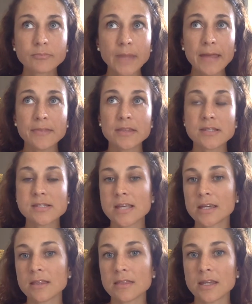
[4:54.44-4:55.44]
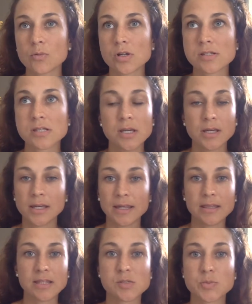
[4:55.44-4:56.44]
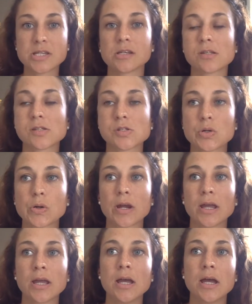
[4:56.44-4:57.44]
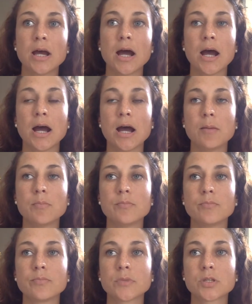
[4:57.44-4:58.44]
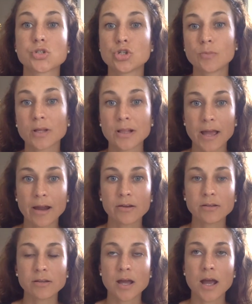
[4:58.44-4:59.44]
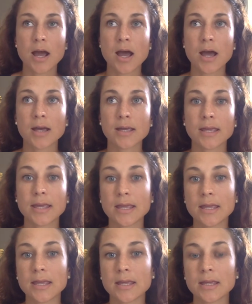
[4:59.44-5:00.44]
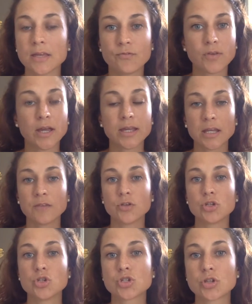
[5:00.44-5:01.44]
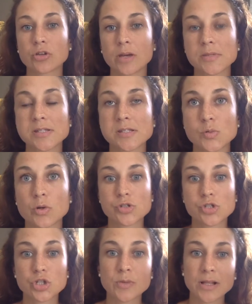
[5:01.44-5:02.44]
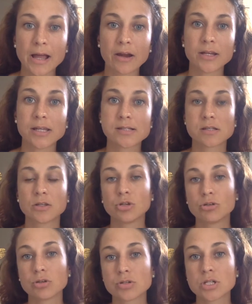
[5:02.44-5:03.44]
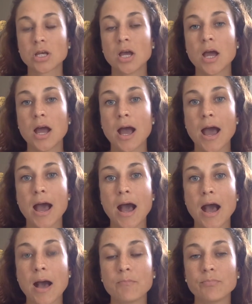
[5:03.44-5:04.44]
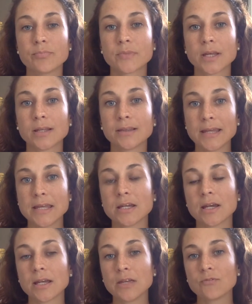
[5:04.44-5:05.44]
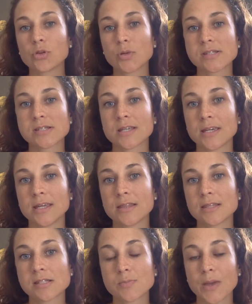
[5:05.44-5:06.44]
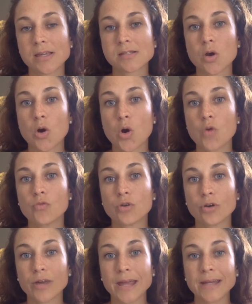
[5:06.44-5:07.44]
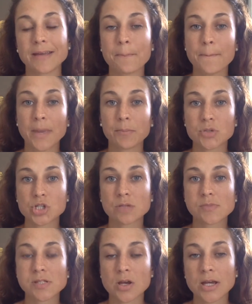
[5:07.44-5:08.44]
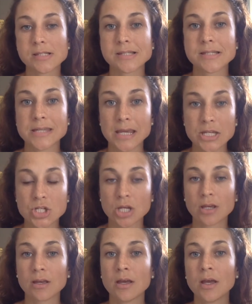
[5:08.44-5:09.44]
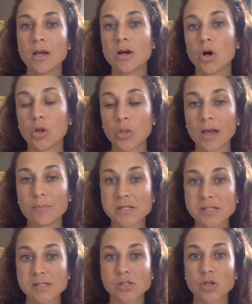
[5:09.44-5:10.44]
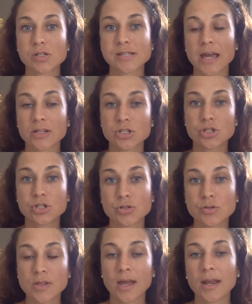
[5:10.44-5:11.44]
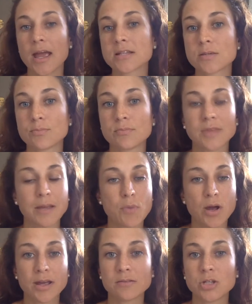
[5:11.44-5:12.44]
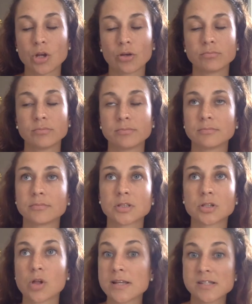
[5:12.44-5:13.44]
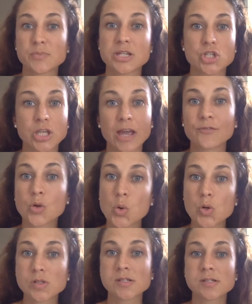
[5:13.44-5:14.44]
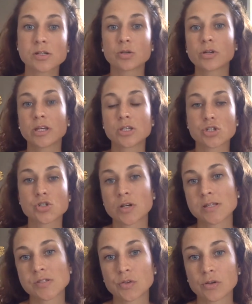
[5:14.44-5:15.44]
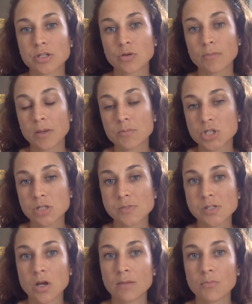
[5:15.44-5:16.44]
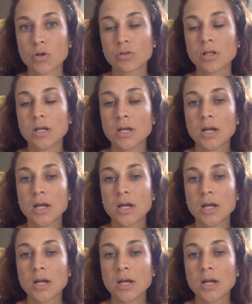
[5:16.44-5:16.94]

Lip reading: And then the second thing was, in this particular story, Stu McLaren, if you're new to the online business Stu McLaren is a huge leader, influencer in the space of creating membership sites and teaching online business owners how to do that, they might, clients potentially have courses and are looking to transfer into a membership site model.